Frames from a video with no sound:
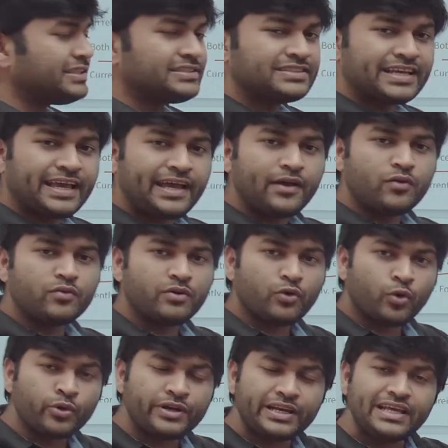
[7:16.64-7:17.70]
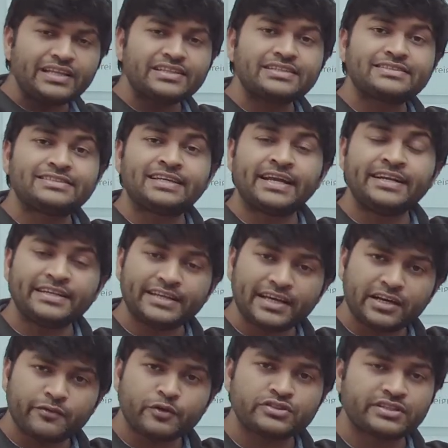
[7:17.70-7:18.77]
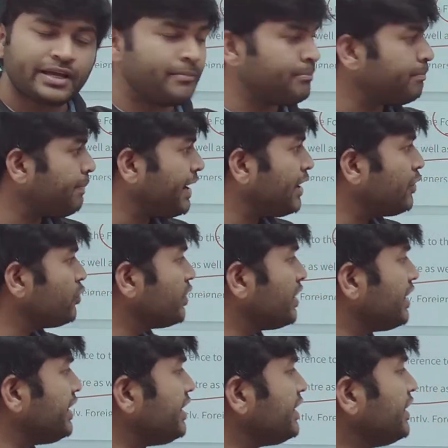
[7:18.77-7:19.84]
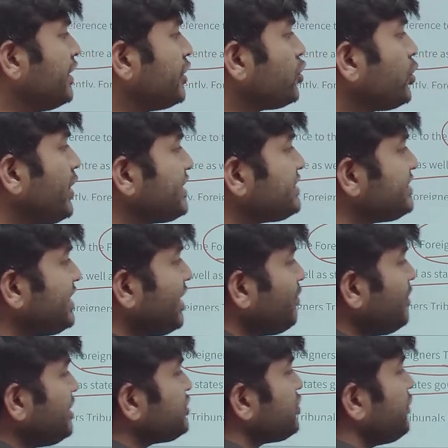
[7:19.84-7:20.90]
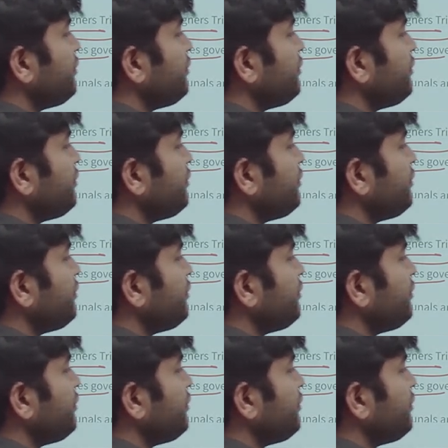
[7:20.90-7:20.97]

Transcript: this only the center was empowered to establish a